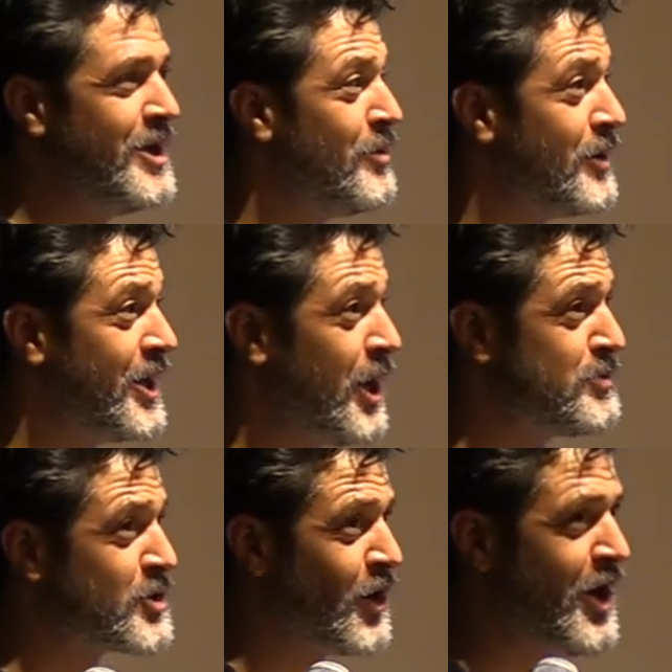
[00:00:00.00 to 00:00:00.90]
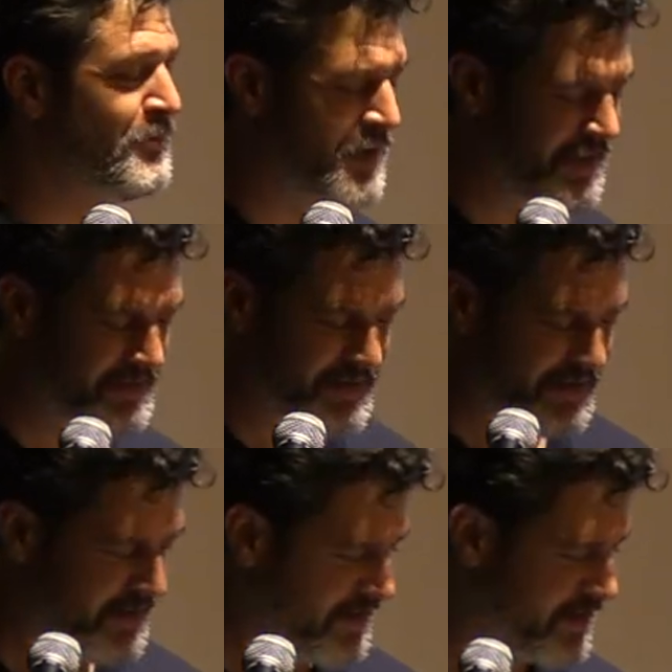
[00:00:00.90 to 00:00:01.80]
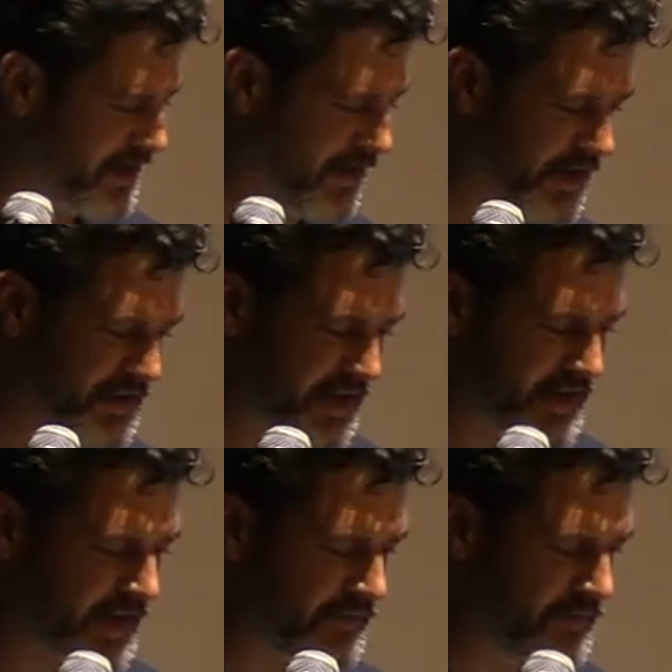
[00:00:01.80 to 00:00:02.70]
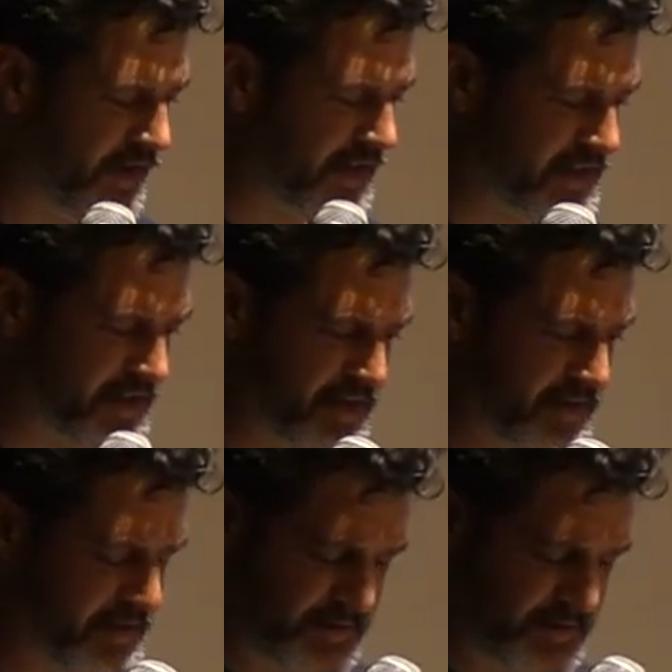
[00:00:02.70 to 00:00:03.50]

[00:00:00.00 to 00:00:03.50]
but it helps ground me, so I think that it fits